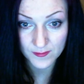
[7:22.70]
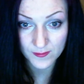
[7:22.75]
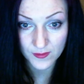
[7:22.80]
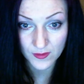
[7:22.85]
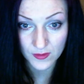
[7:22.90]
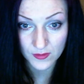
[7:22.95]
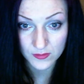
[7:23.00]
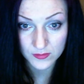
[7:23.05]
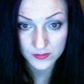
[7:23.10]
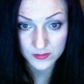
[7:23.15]

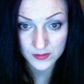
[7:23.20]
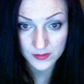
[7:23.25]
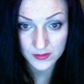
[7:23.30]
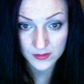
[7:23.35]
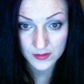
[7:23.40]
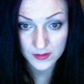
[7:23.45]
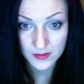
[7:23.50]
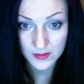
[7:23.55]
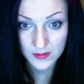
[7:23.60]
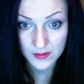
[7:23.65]
phone,
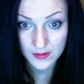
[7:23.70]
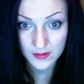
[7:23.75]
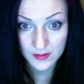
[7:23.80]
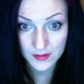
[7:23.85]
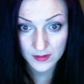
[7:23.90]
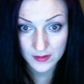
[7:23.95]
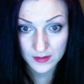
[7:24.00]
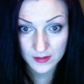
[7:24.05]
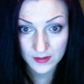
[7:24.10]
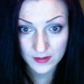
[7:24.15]

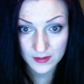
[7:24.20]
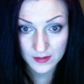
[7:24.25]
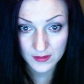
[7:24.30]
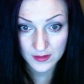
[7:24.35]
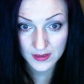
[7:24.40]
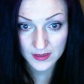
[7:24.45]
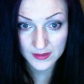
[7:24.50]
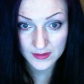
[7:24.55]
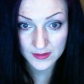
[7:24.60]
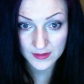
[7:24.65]

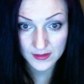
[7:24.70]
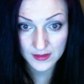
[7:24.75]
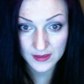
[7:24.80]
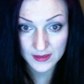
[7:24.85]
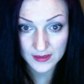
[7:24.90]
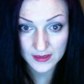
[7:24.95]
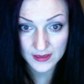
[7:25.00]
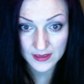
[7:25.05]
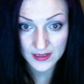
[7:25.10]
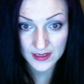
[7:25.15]
I did
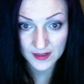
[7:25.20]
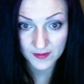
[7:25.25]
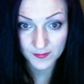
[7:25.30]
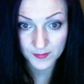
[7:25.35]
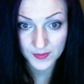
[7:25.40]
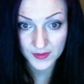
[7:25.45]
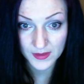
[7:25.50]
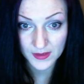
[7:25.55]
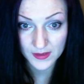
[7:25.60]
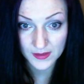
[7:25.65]
like a half
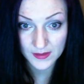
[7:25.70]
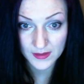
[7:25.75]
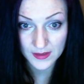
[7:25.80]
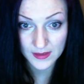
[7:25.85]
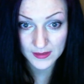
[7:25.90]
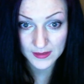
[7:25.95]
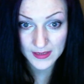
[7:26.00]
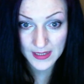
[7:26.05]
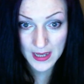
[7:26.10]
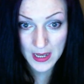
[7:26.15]
blink,
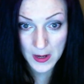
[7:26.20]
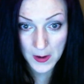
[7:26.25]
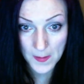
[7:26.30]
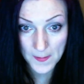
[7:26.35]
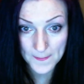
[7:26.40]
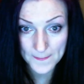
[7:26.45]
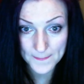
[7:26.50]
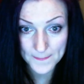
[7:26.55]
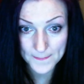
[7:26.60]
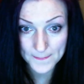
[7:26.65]
and
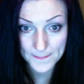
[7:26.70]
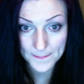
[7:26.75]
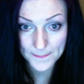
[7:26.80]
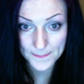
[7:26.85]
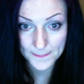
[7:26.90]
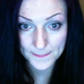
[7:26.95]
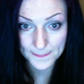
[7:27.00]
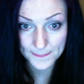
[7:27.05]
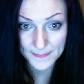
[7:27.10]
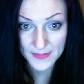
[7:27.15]
now
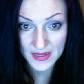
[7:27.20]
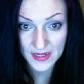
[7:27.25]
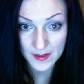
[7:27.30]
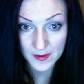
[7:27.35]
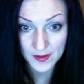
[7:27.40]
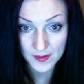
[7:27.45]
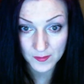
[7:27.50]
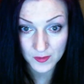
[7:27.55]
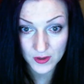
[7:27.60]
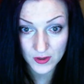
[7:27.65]
I am